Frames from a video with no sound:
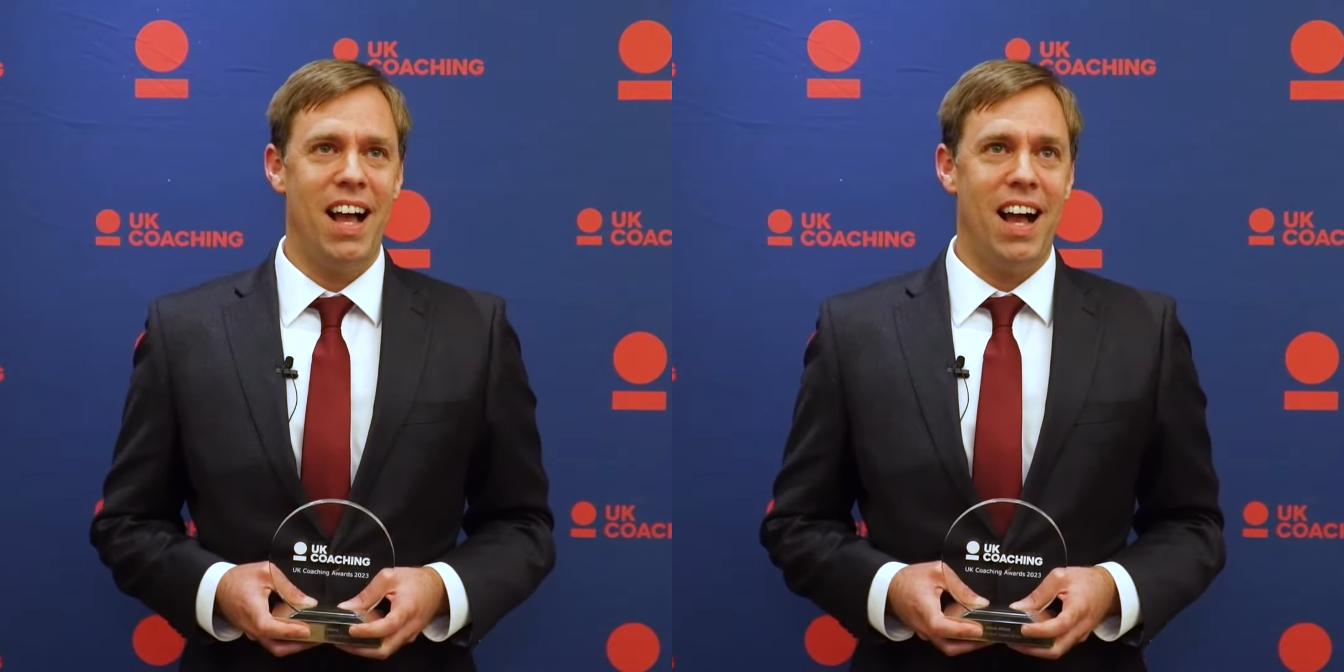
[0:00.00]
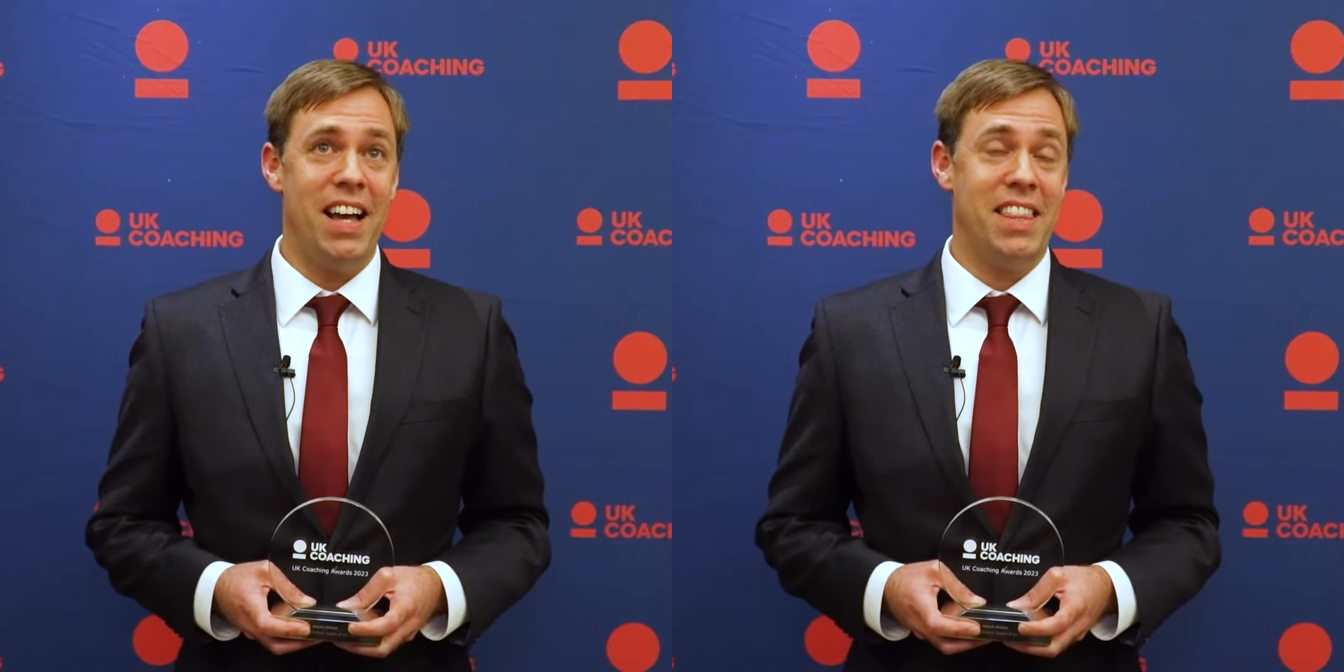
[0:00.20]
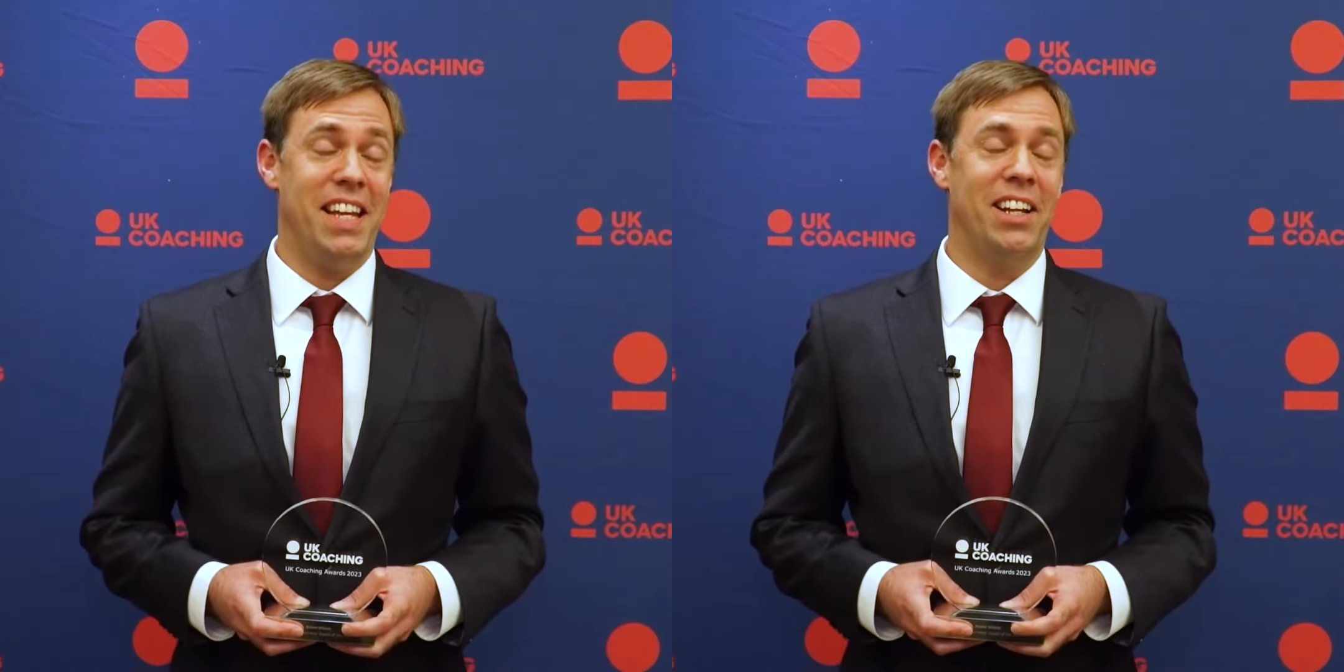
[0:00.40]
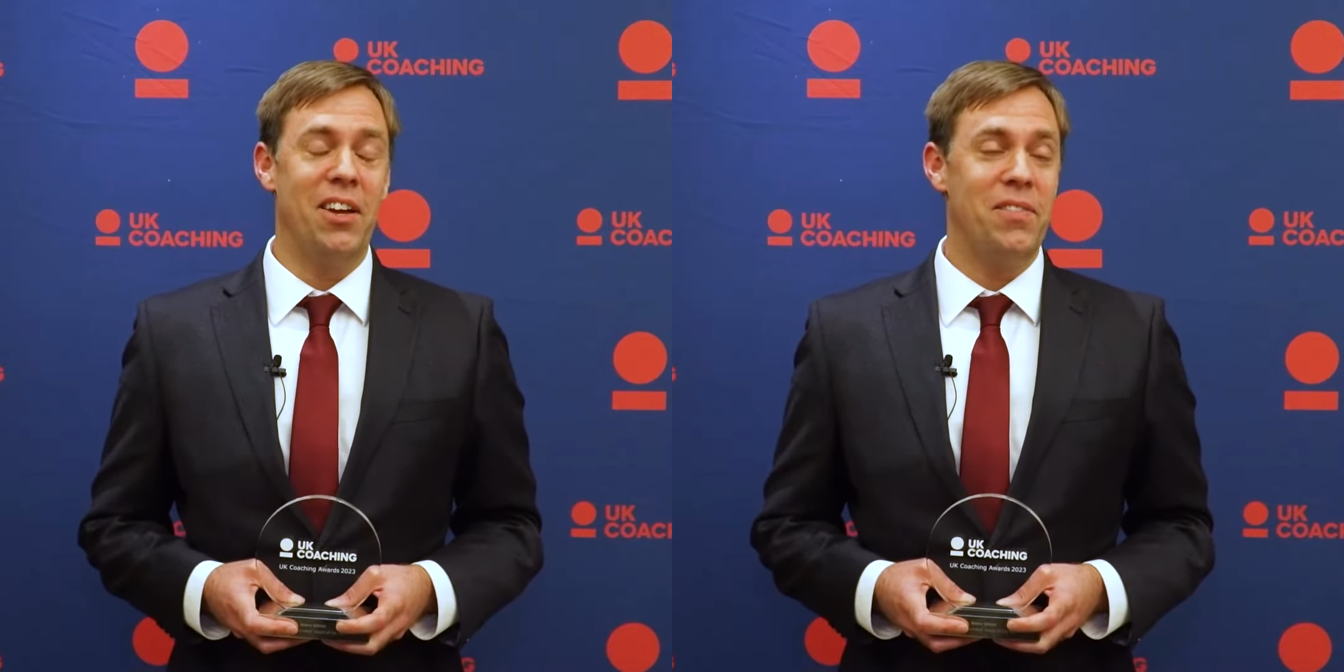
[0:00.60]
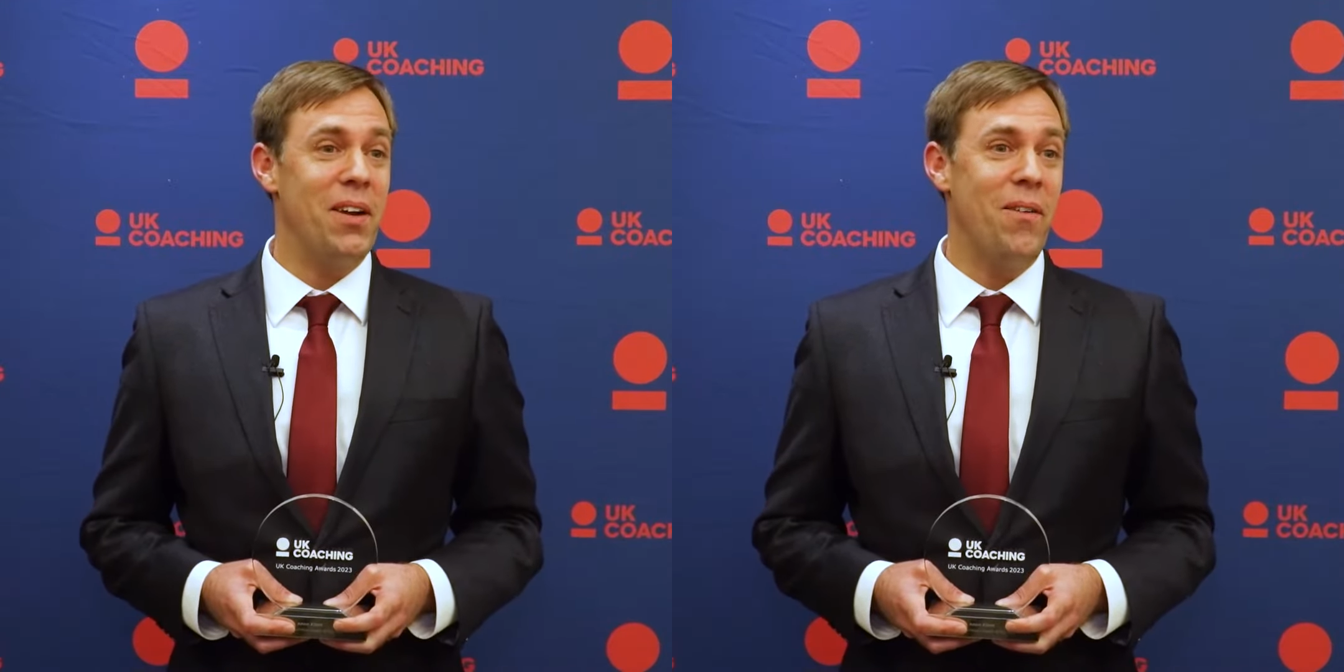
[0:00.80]
I think
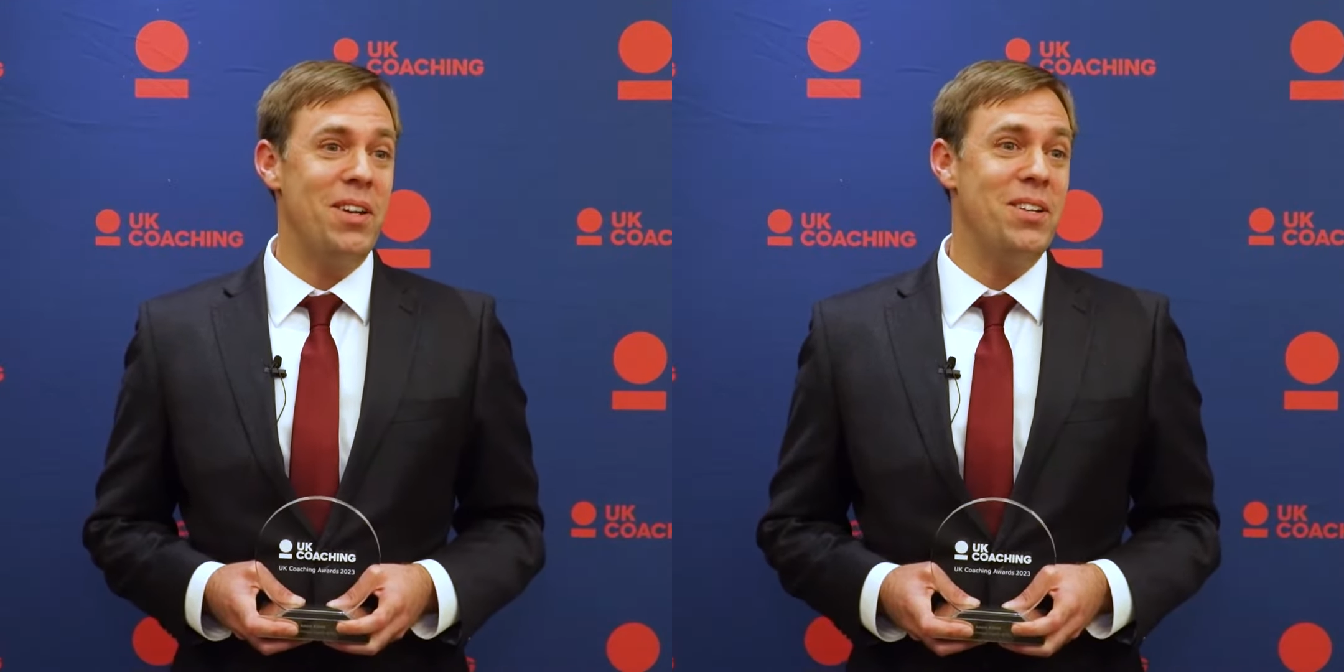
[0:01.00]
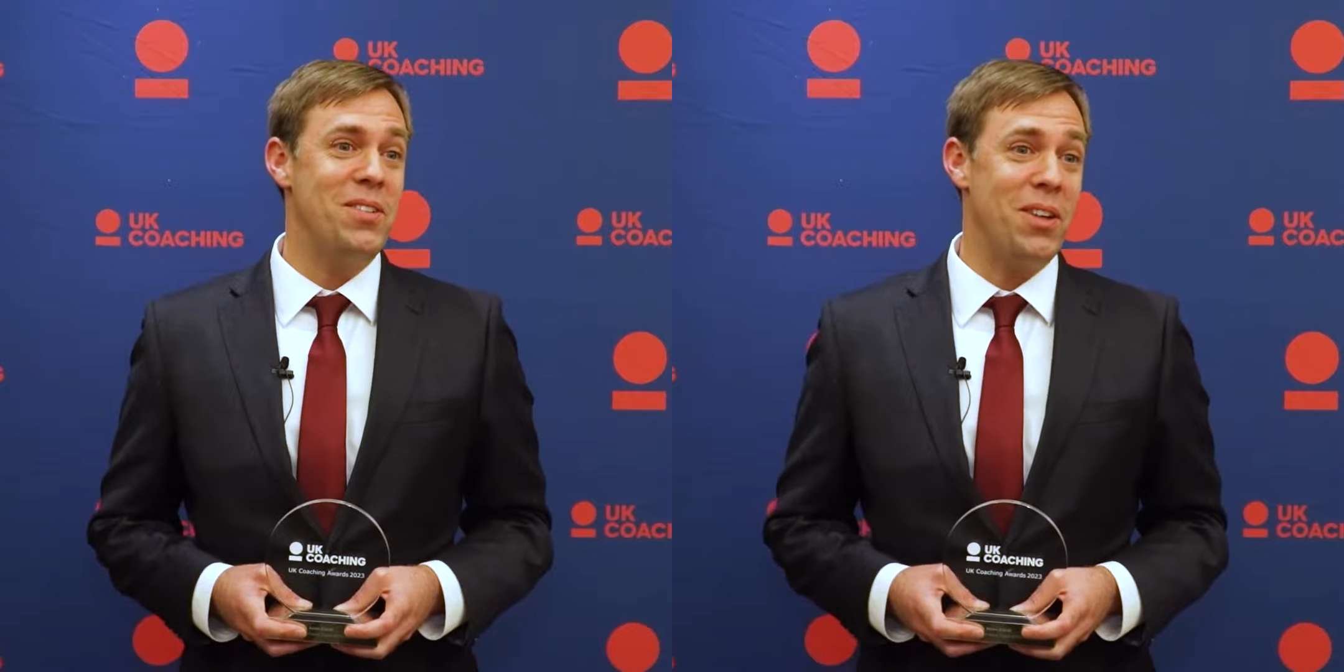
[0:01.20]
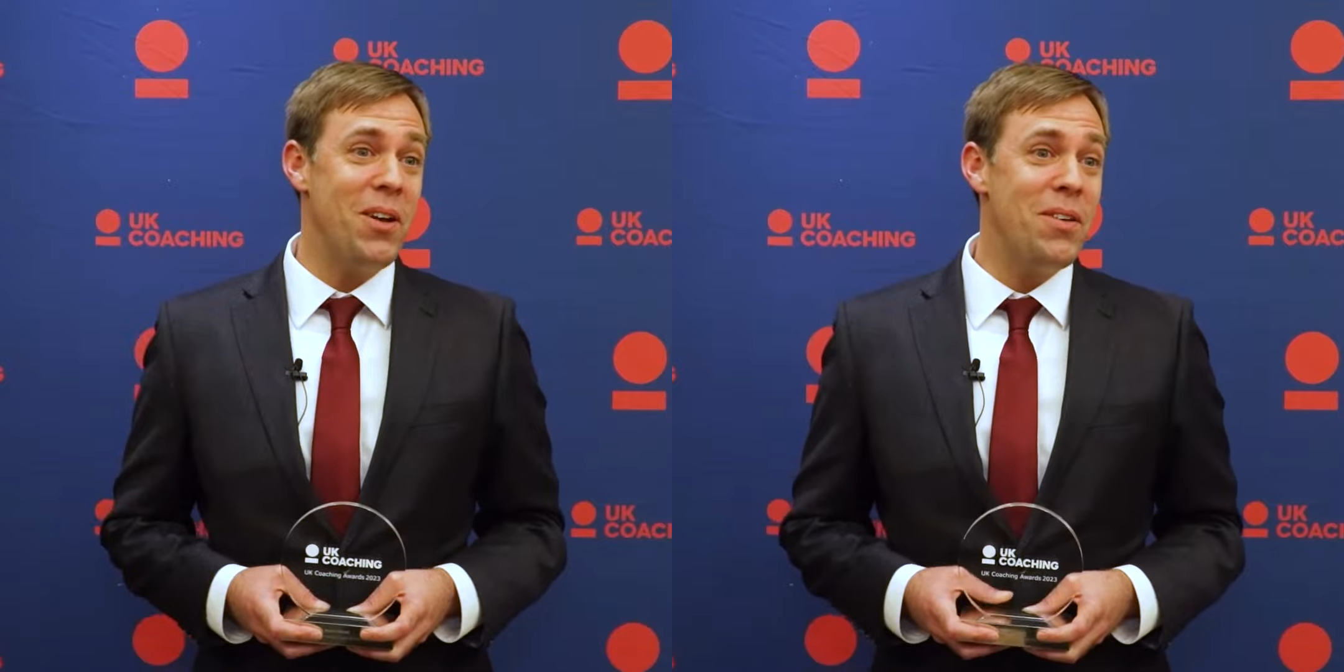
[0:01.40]
loving what you do